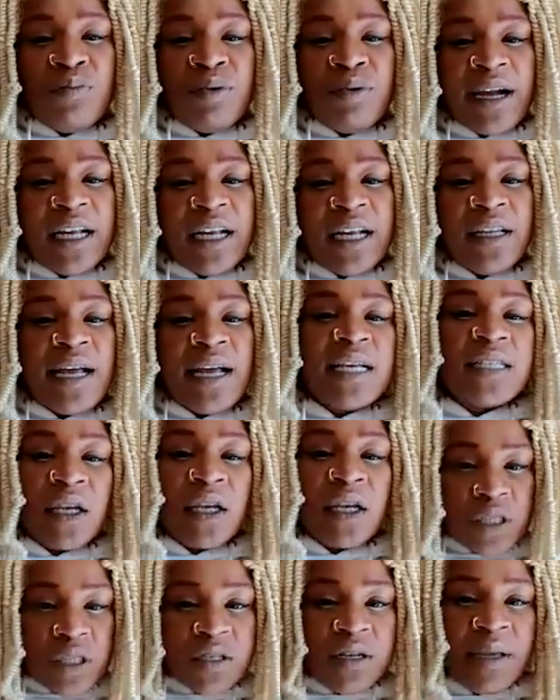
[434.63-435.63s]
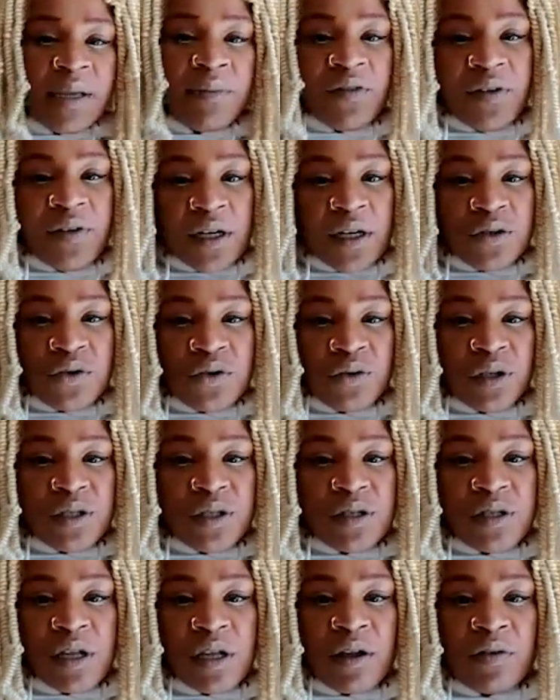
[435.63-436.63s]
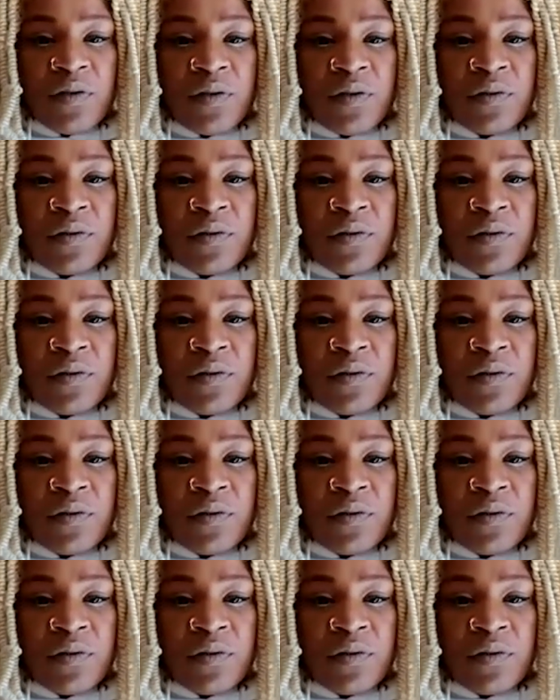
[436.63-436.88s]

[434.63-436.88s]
Branded as, like, what's the name of it in stores and stuff?